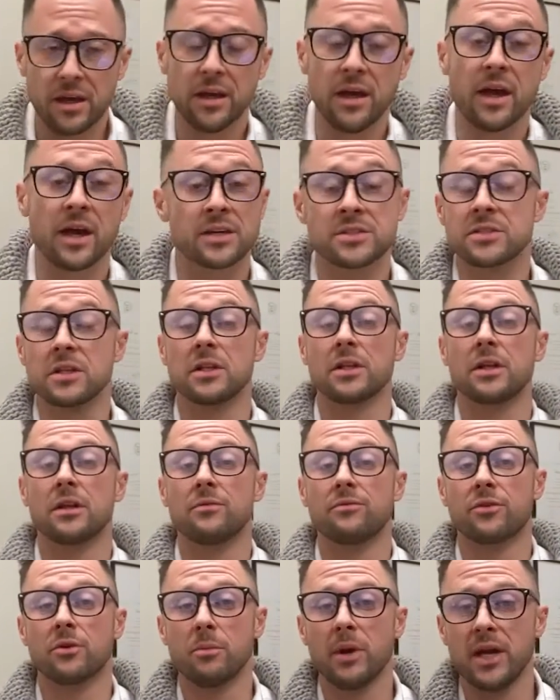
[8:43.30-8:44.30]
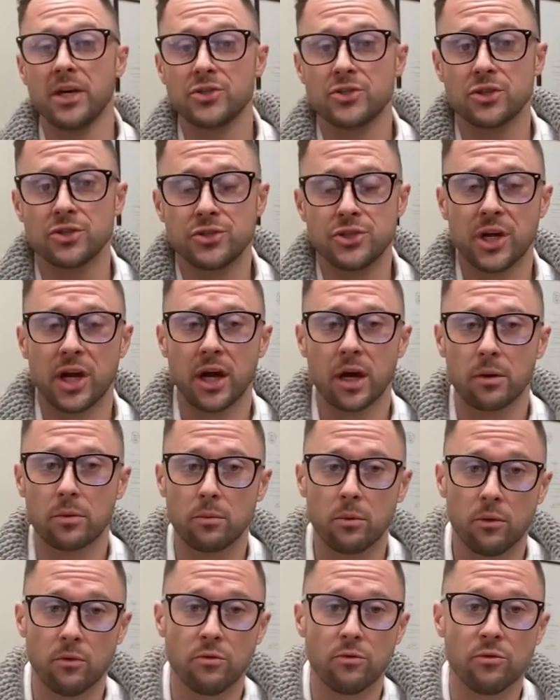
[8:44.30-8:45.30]
Excellent information, Jared.
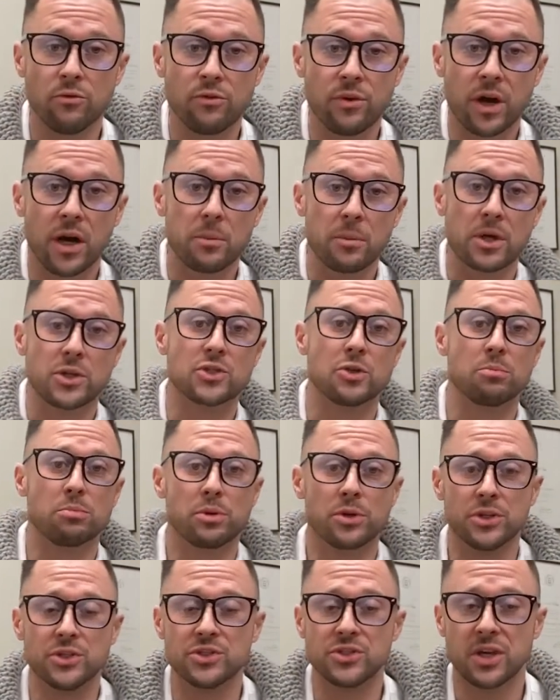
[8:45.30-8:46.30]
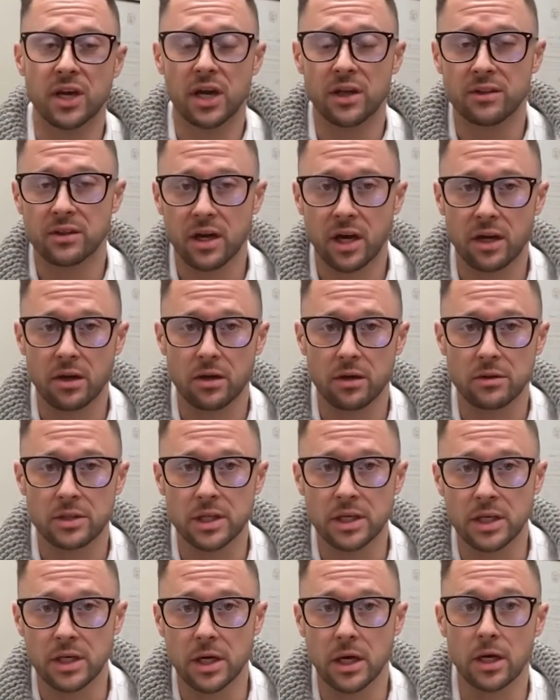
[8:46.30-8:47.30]
Very much appreciate that on
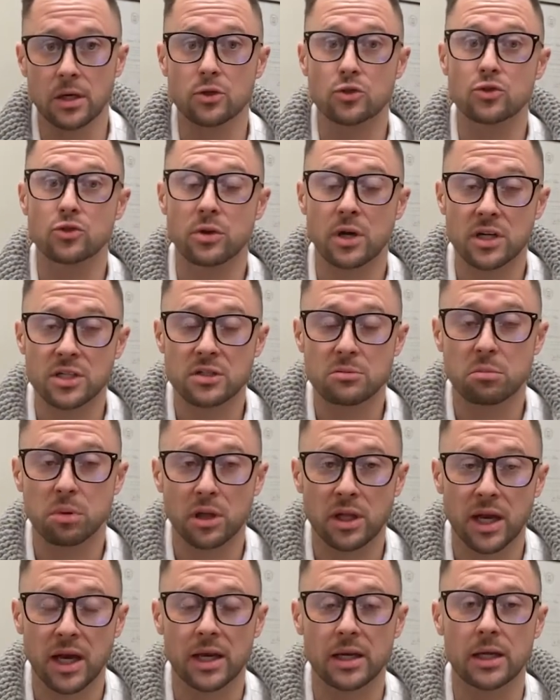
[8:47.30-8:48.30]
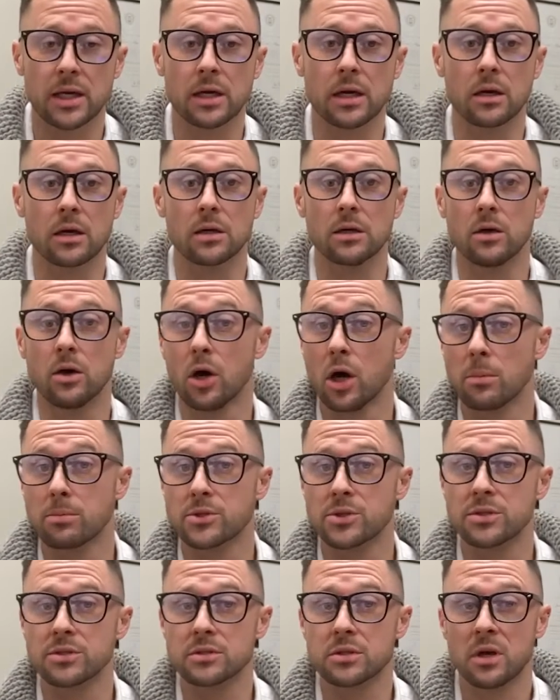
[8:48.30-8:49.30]
the trust planning
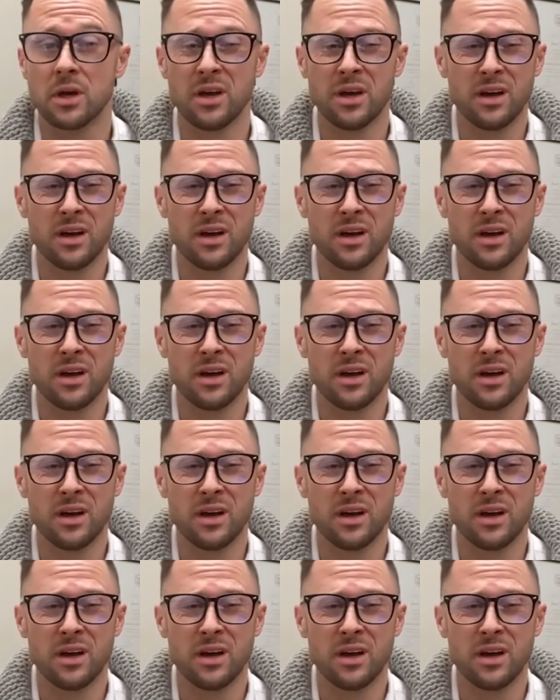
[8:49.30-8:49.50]
options.